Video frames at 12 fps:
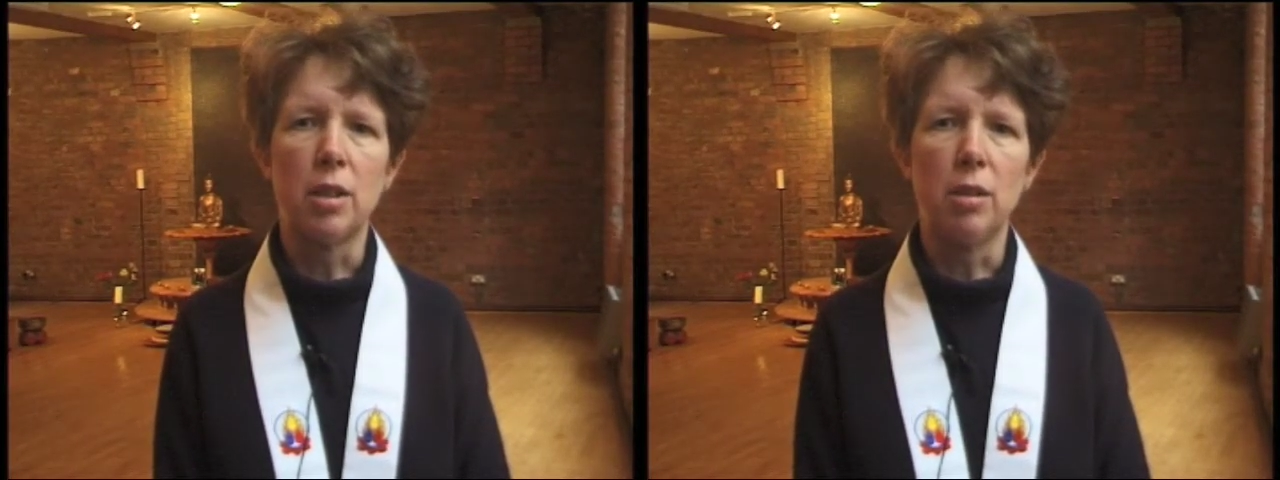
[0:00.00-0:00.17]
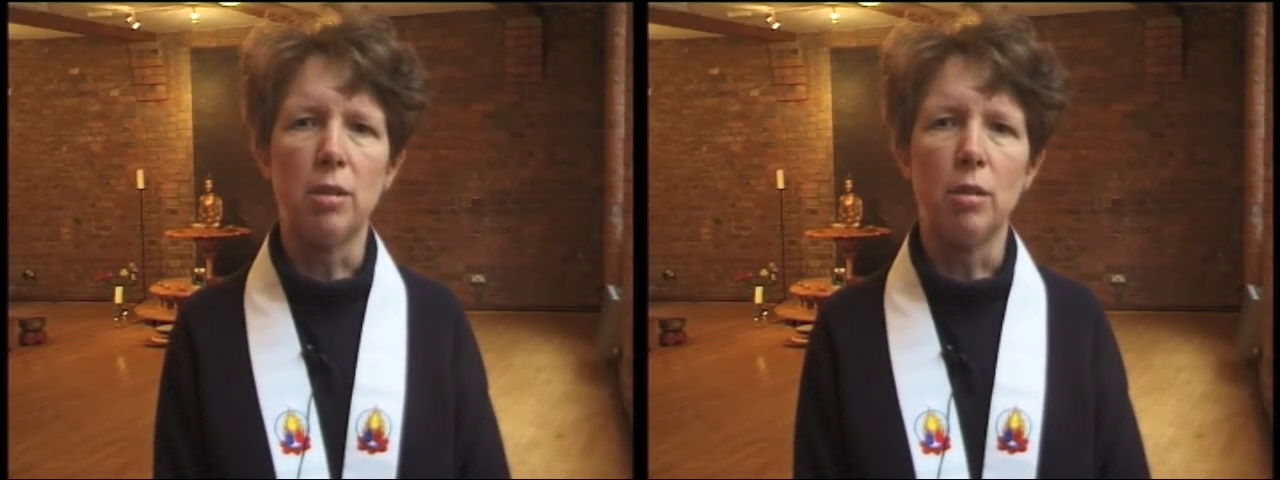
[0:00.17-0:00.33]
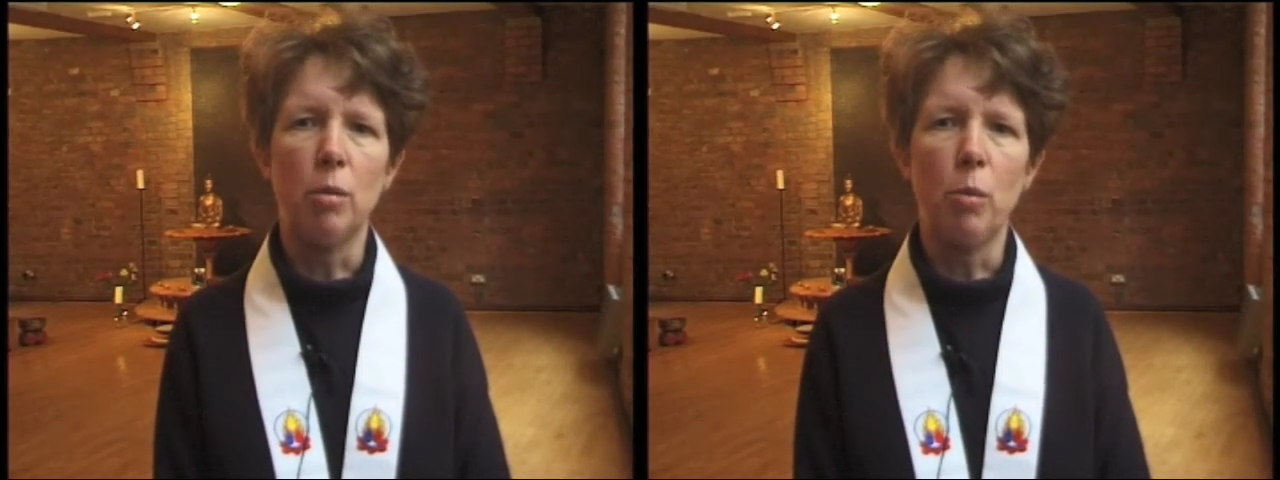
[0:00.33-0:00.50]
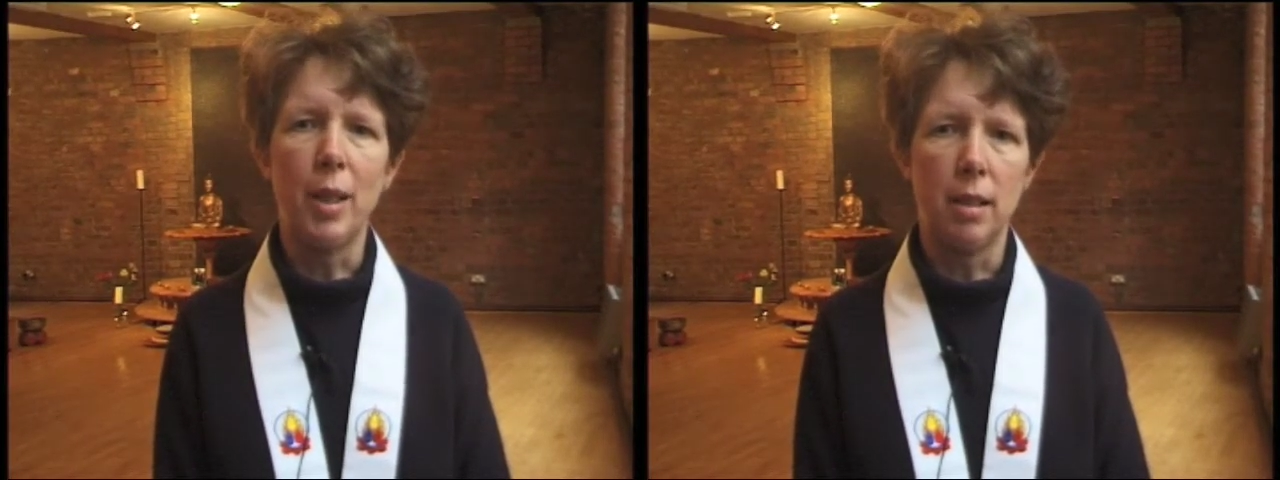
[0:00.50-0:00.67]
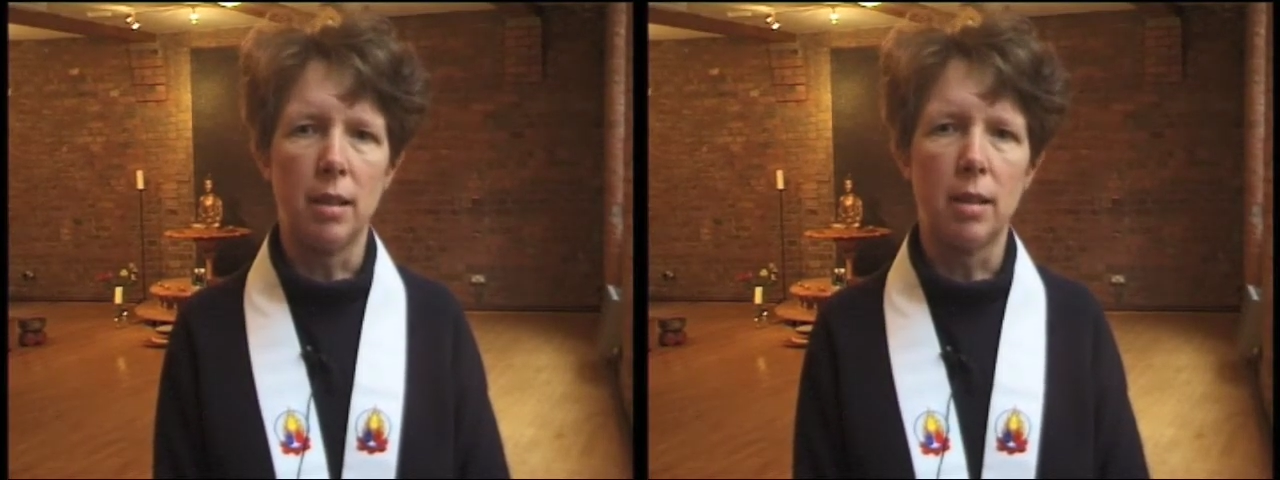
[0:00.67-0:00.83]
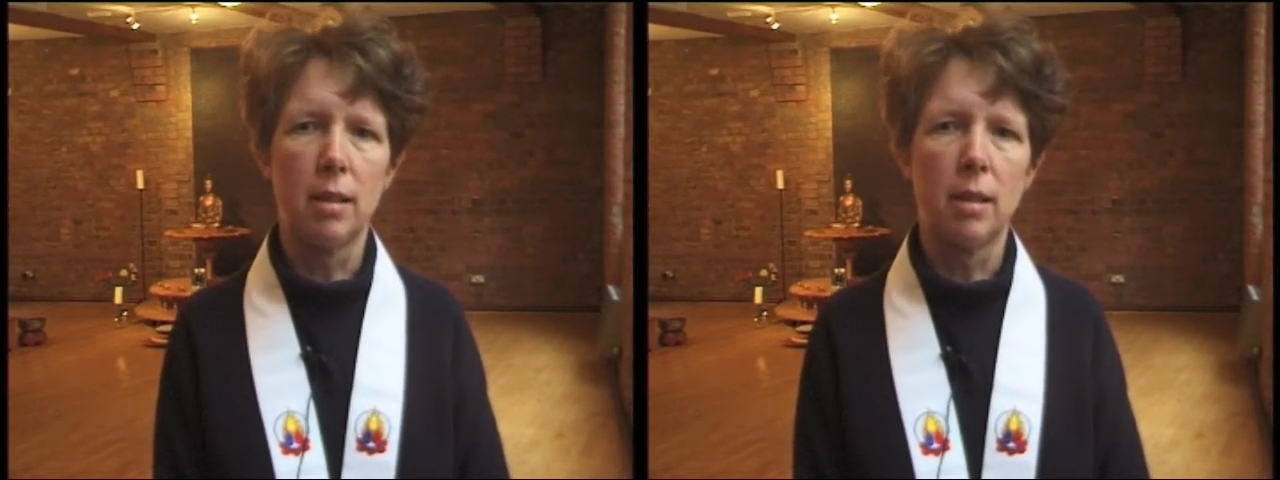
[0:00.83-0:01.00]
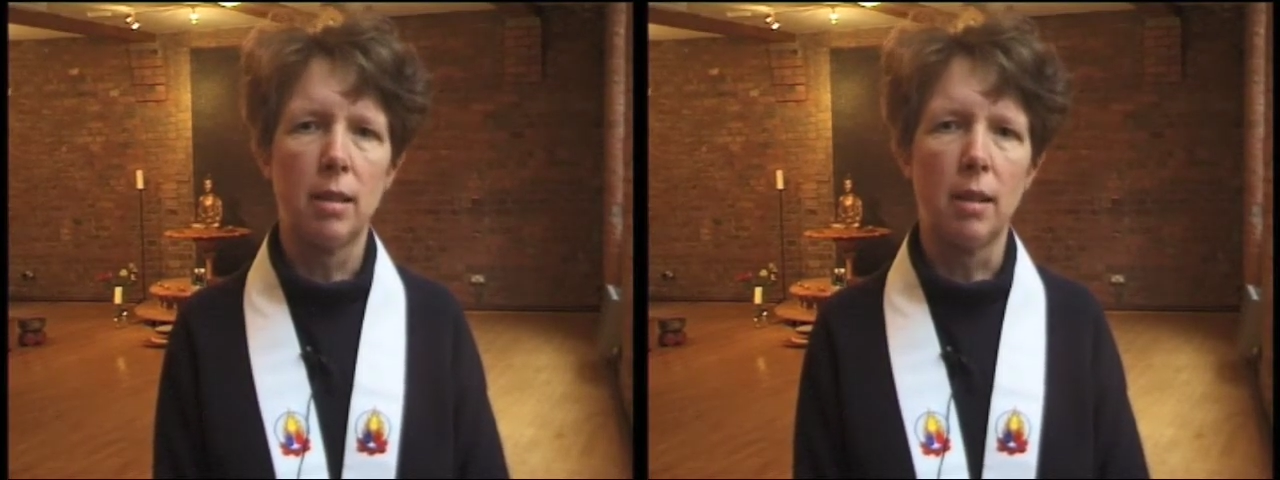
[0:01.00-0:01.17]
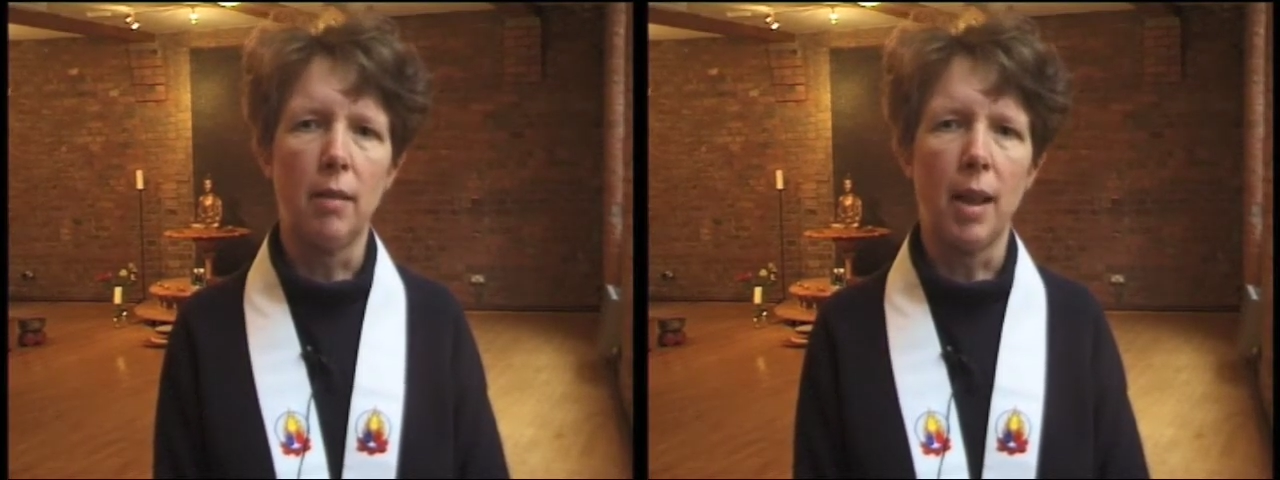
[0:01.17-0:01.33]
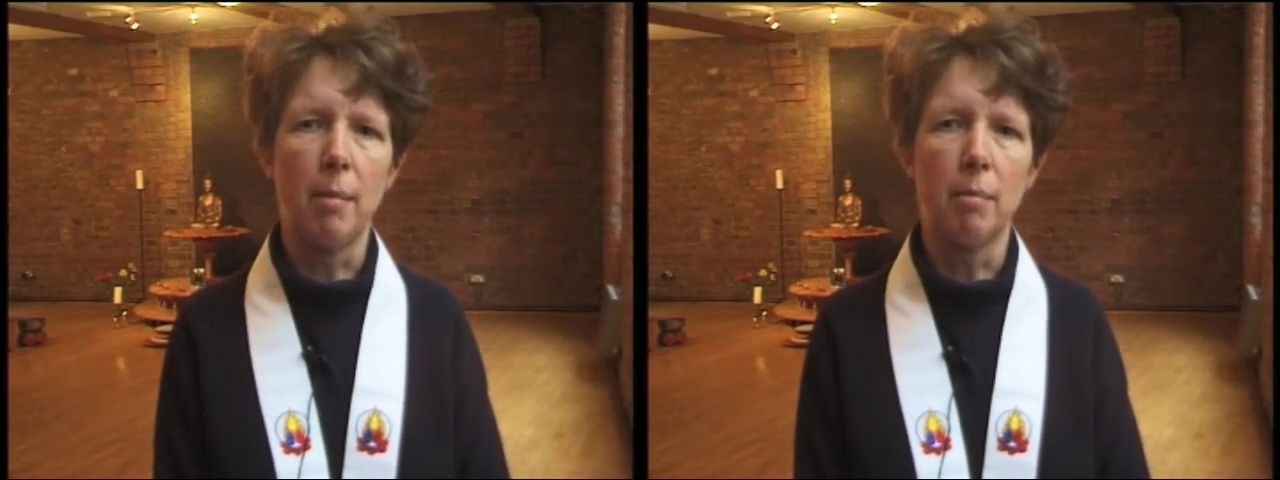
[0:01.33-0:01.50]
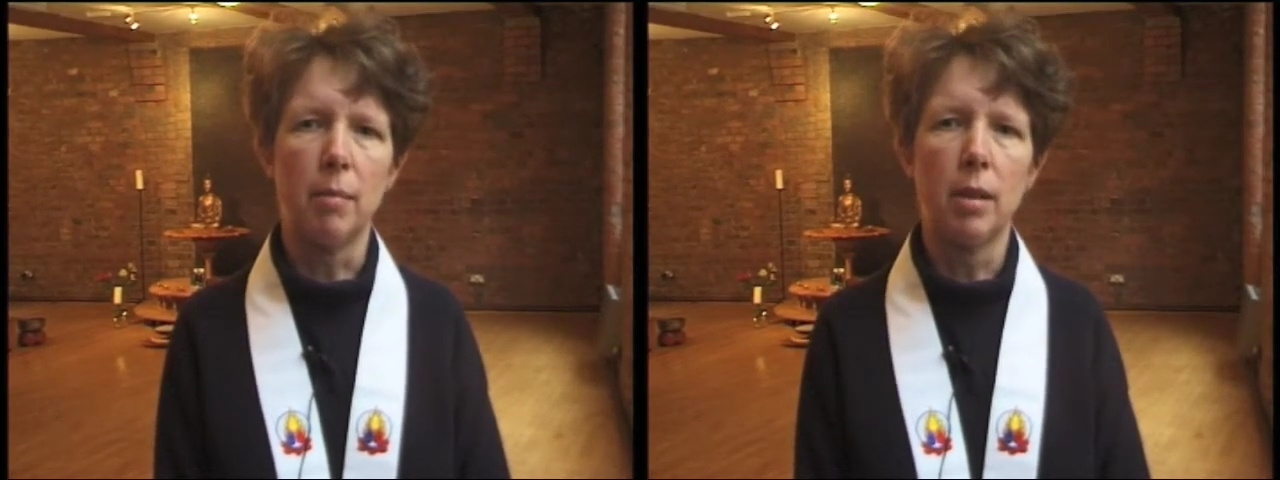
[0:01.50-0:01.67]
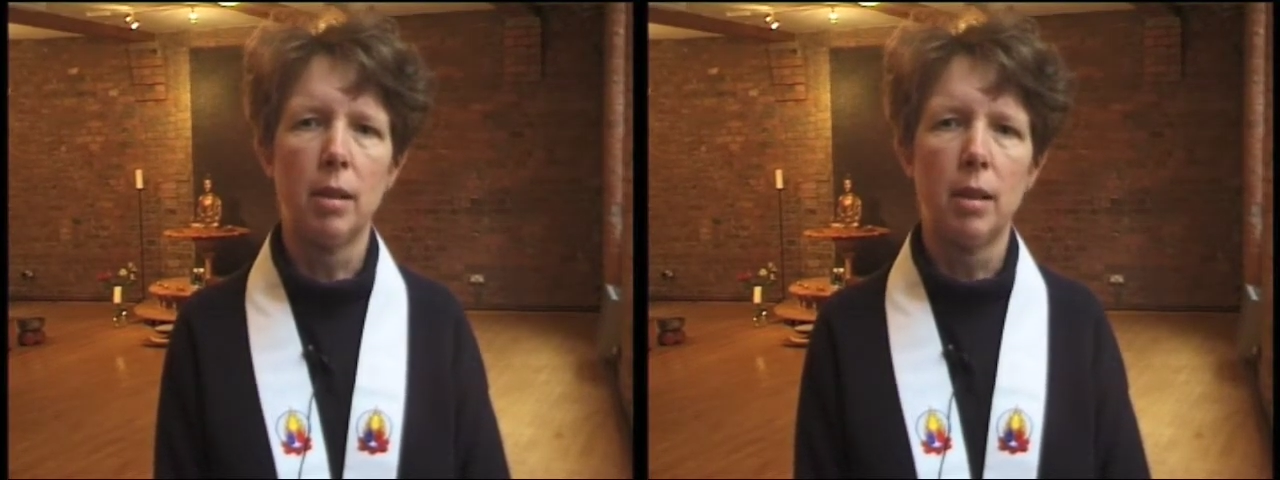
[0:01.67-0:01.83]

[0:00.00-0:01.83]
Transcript: to witness them